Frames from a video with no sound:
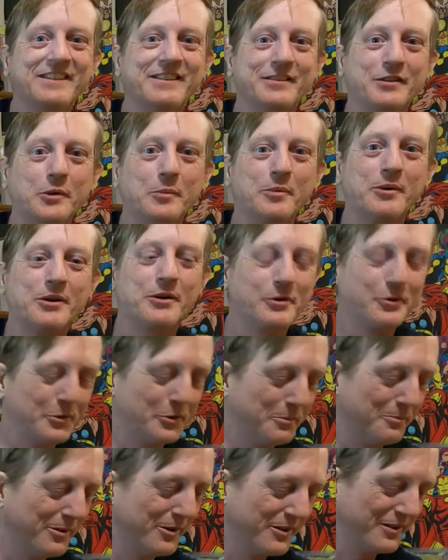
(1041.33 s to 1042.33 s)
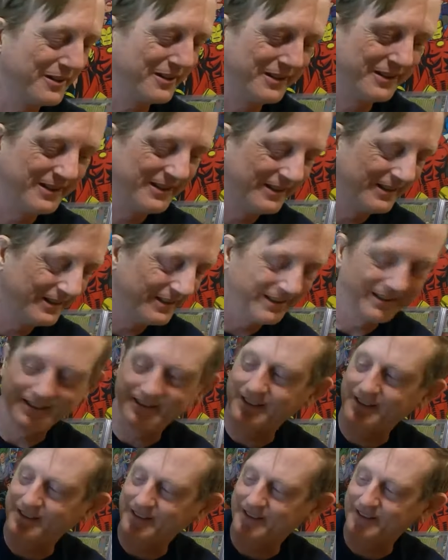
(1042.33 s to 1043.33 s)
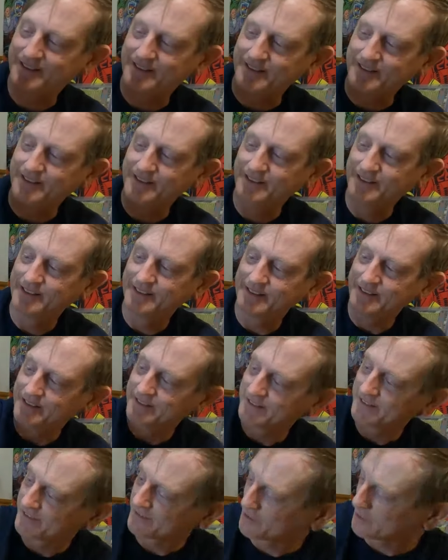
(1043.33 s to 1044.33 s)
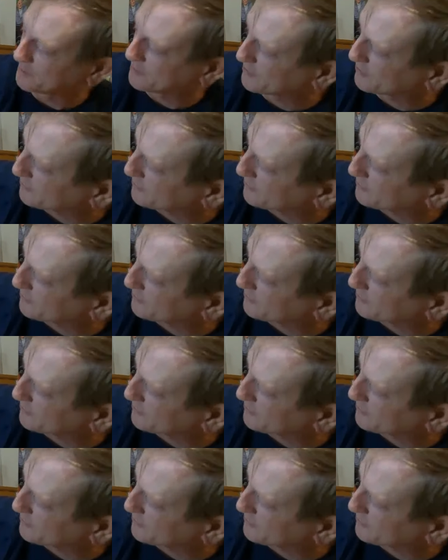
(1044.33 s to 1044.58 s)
super cool book. Uh, super